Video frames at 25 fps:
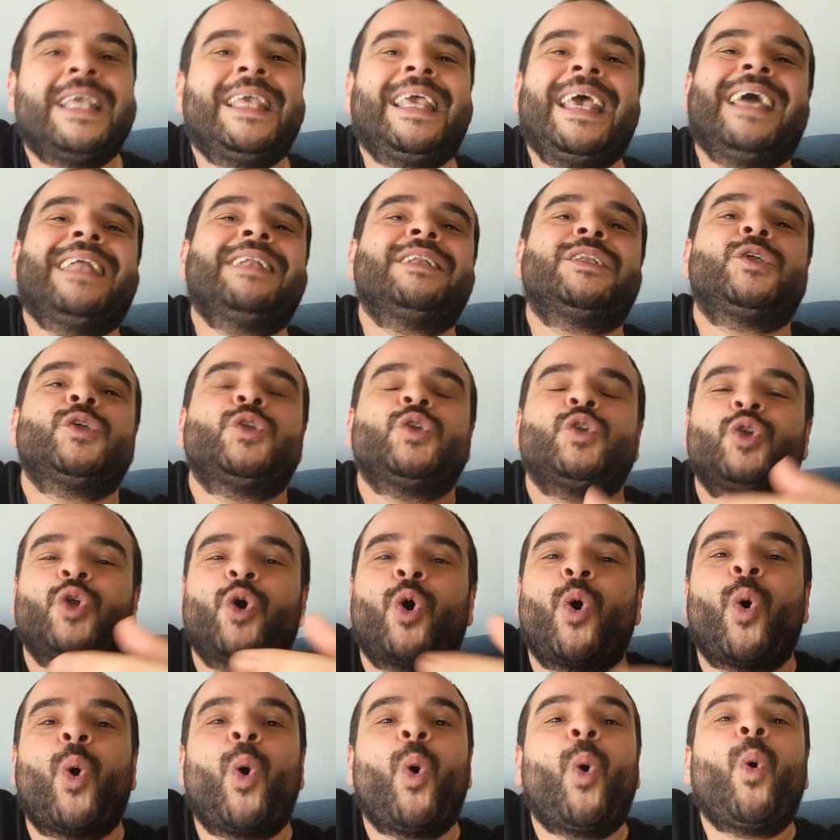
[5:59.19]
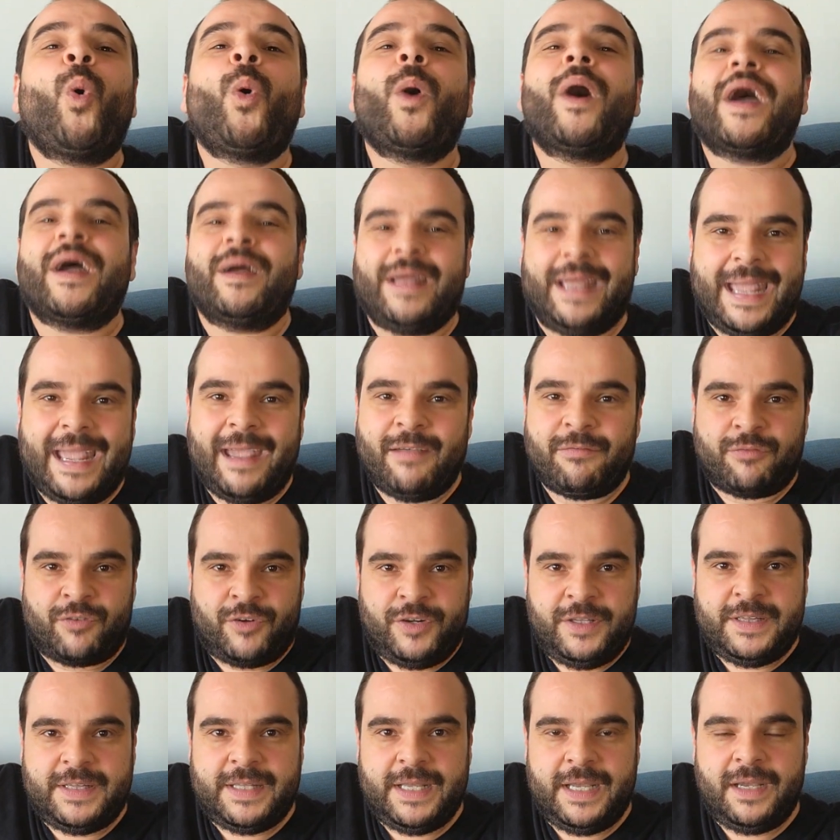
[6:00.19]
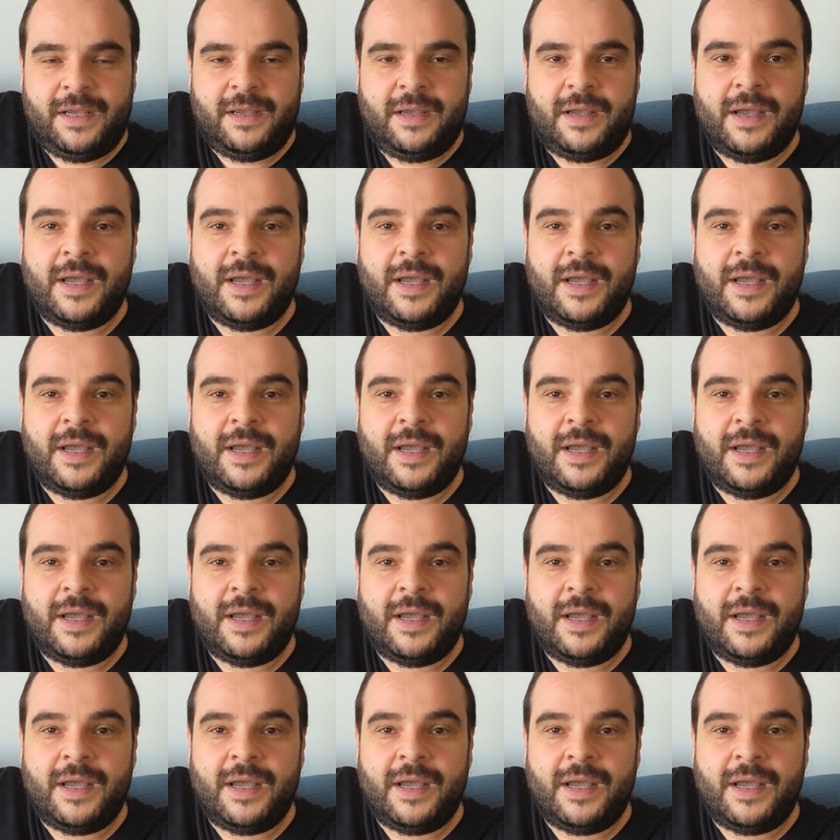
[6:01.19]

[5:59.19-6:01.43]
can't know everything